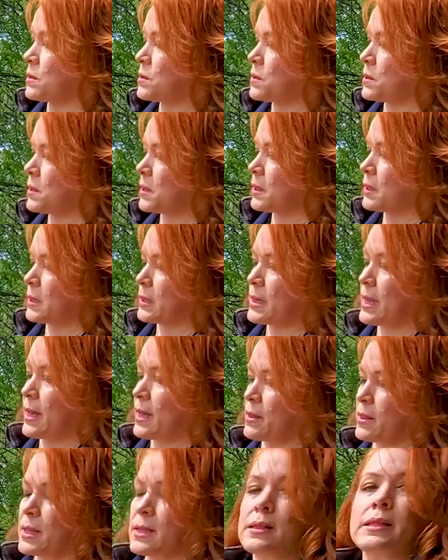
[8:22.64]
look and how
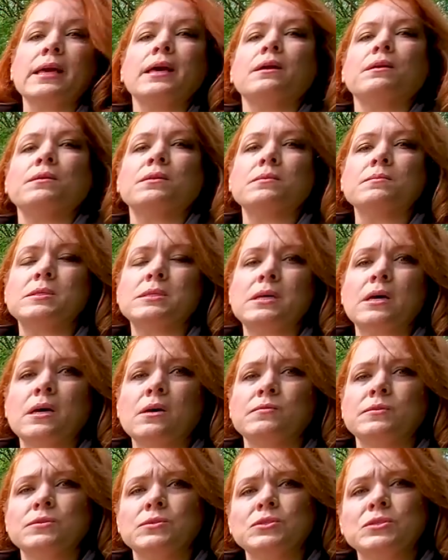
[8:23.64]
they layer
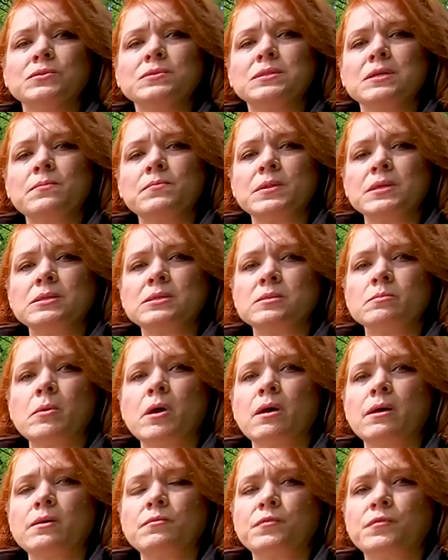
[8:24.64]
themselves, do something
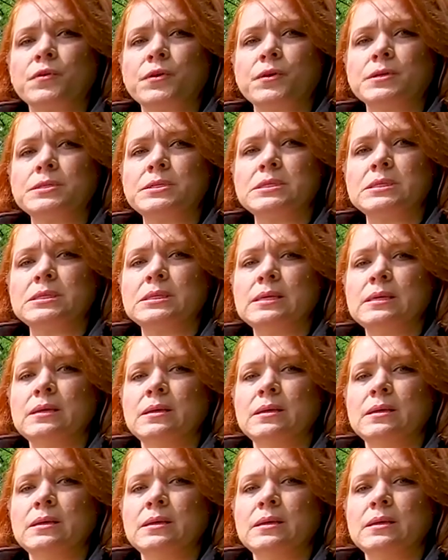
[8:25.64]
small at first